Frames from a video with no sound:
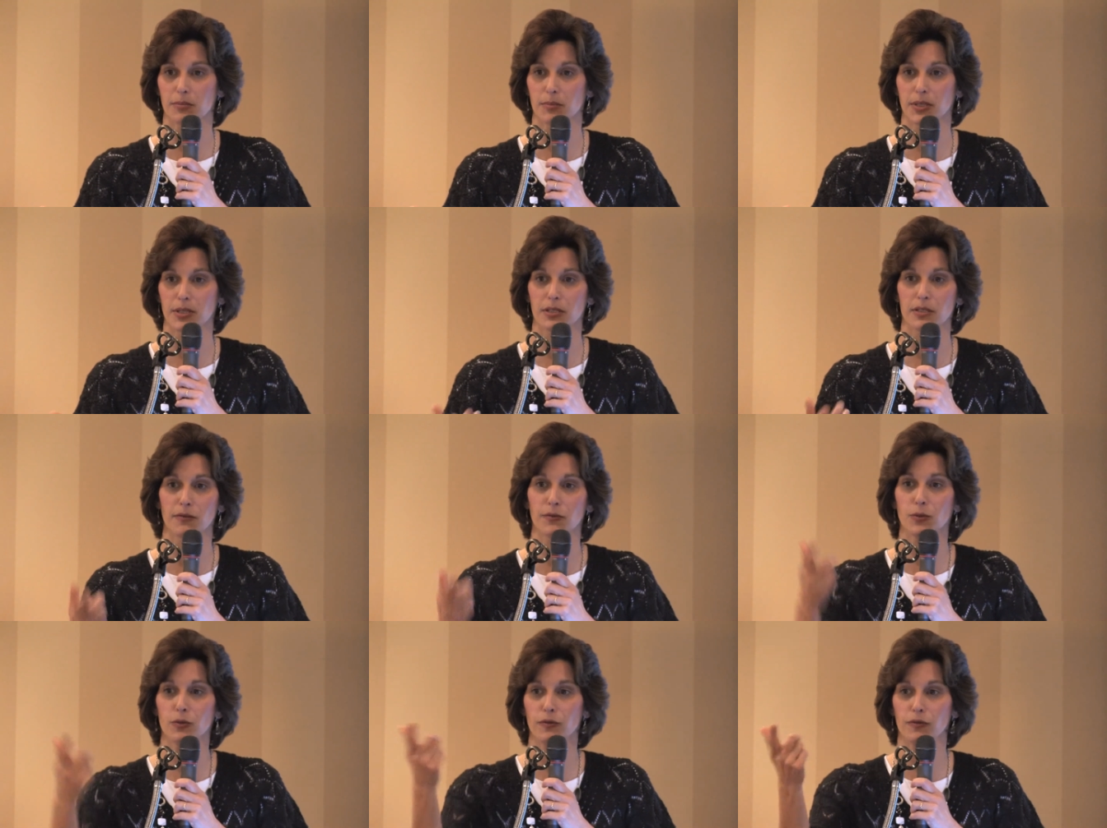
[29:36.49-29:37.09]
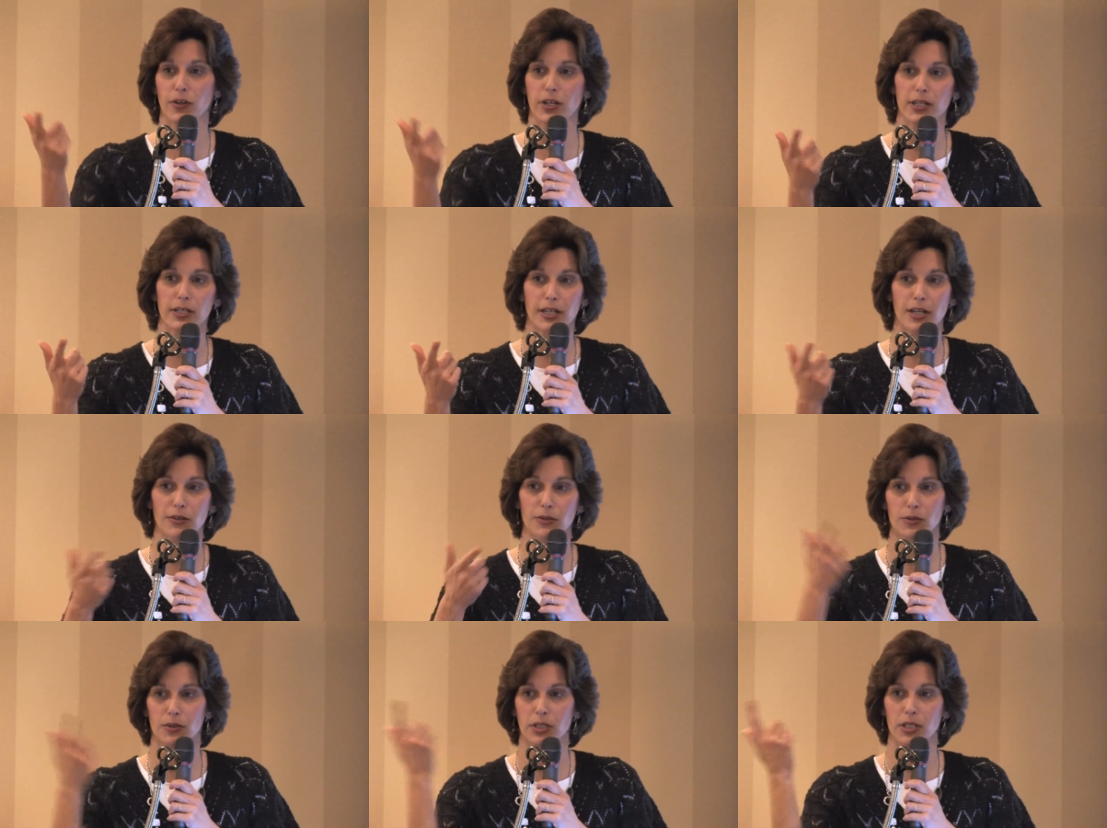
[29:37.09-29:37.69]
because if you find
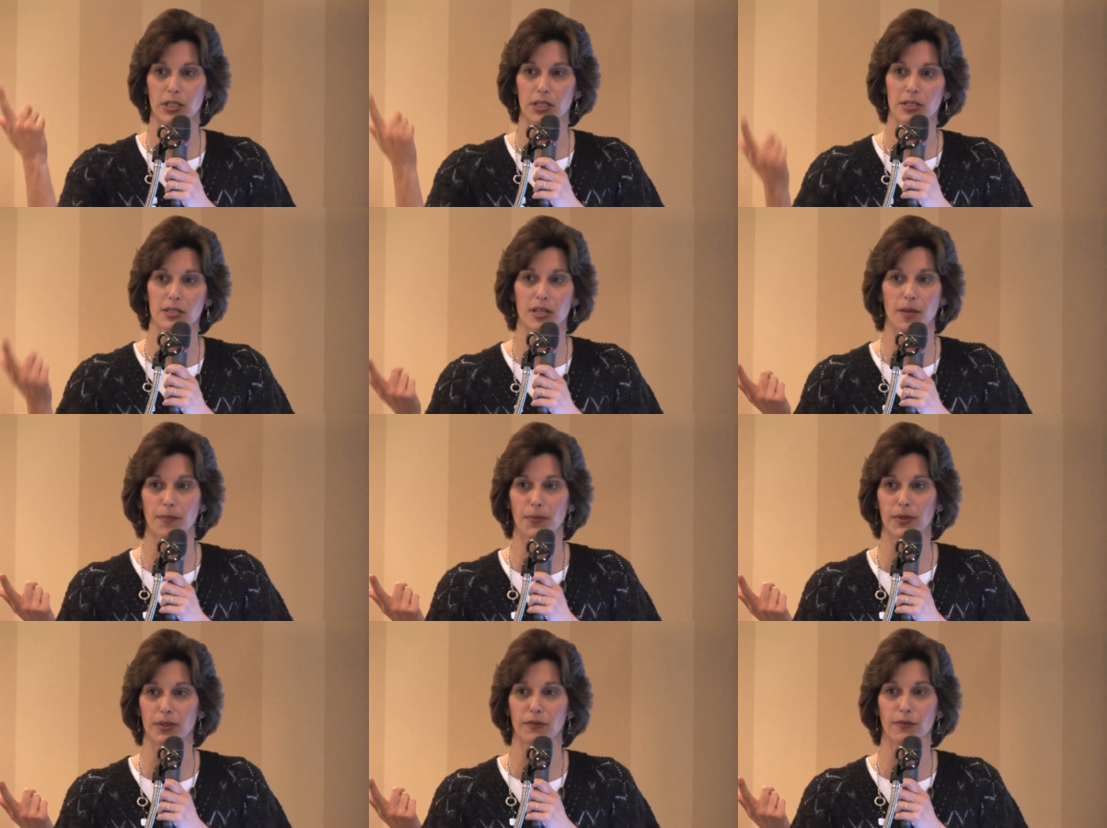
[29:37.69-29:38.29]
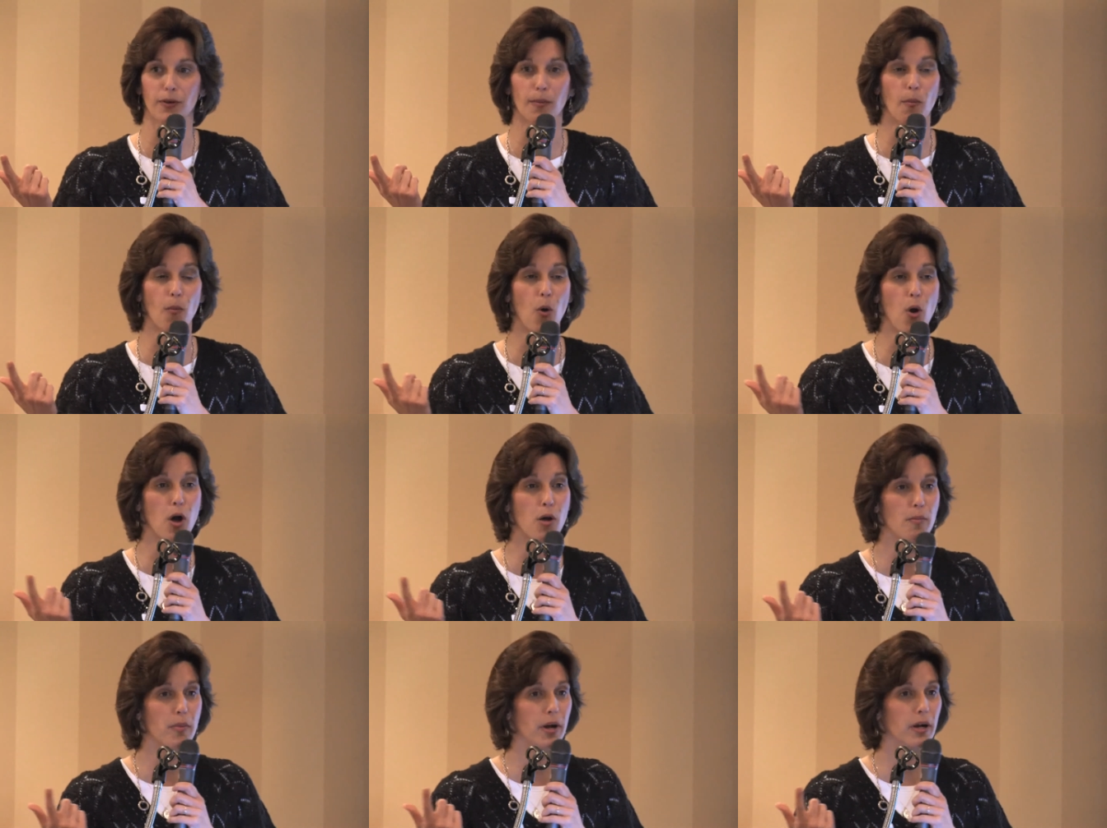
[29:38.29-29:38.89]
out you can get something from
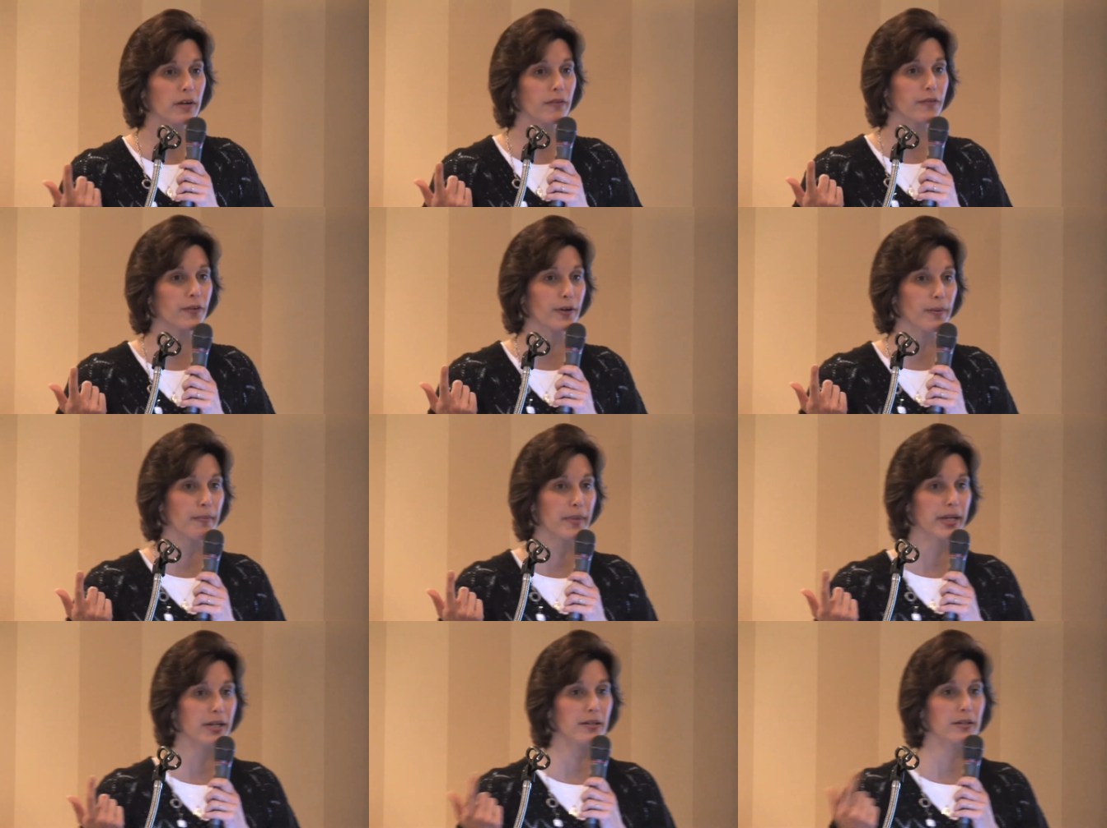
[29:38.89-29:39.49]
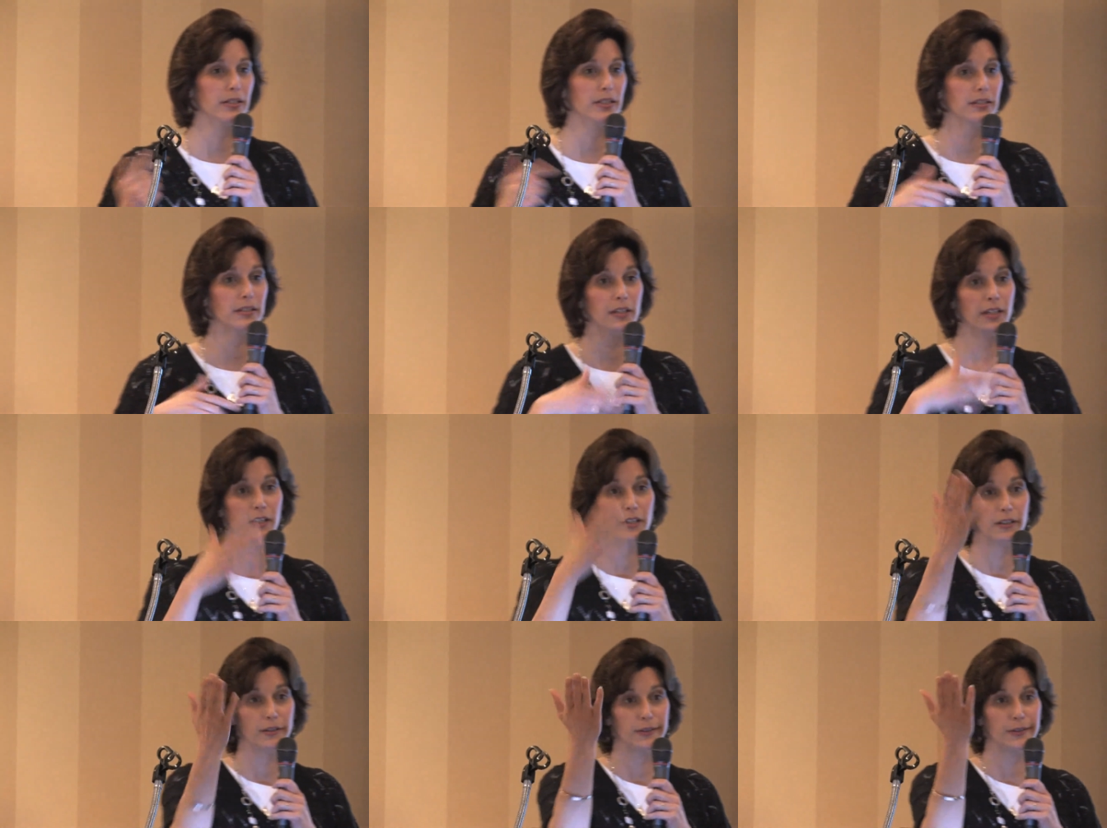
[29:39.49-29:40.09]
Walmart for a mail-in,
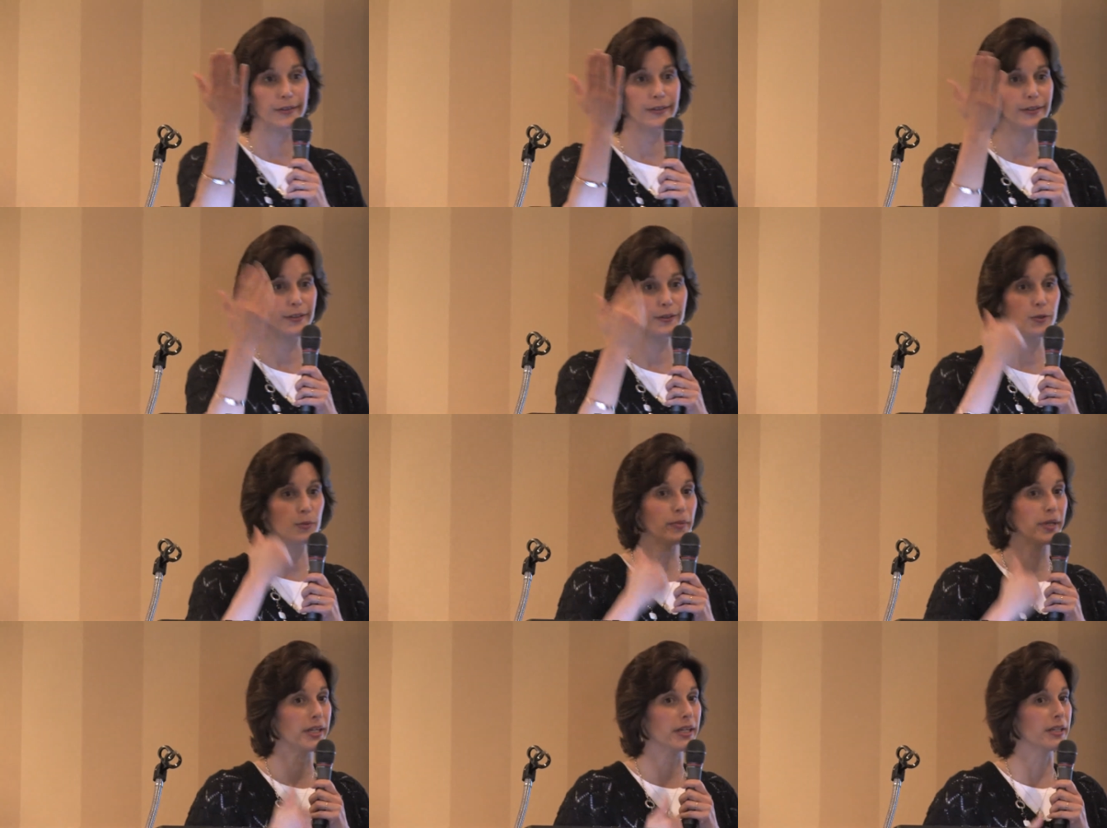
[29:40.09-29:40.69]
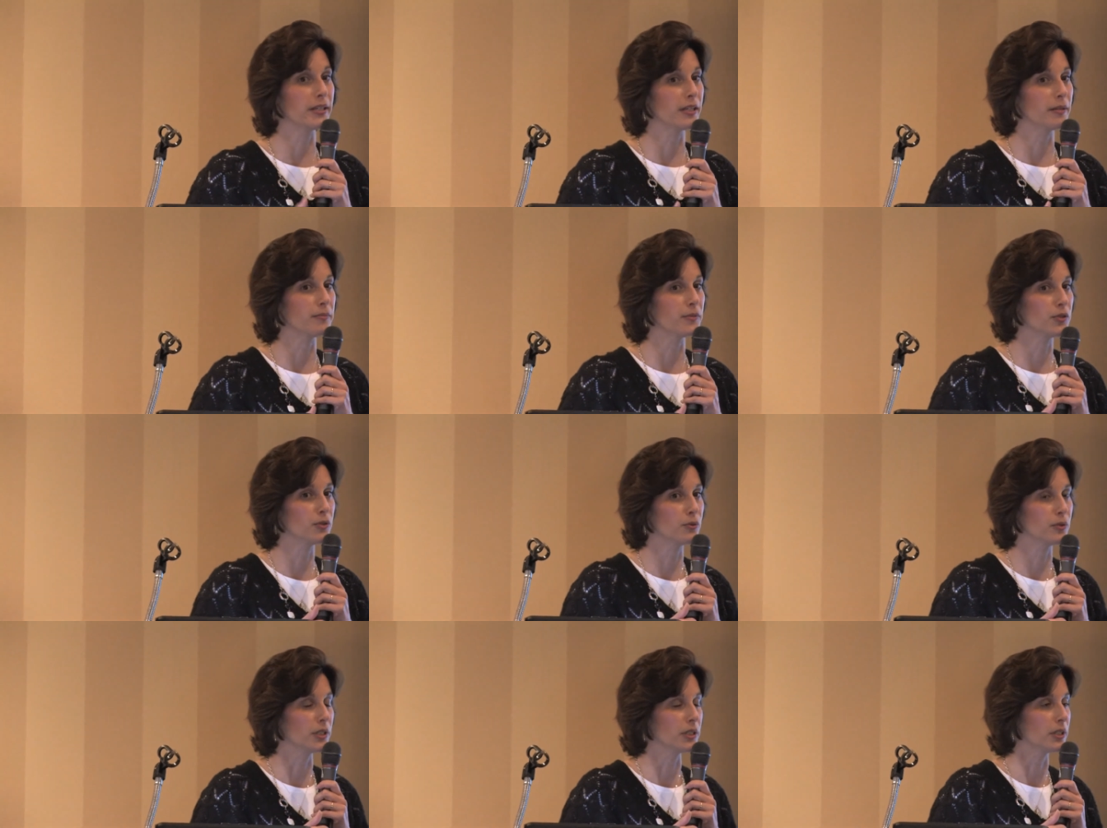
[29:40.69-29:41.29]
you may end up
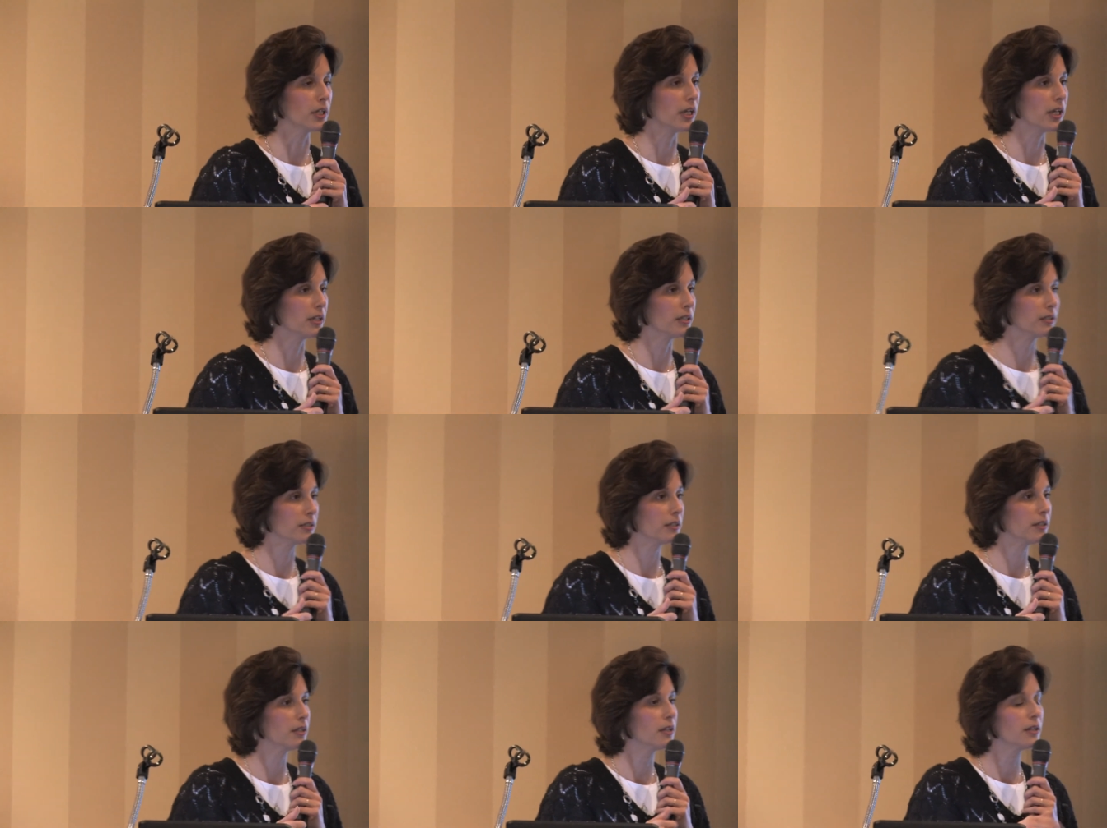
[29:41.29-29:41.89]
doing that.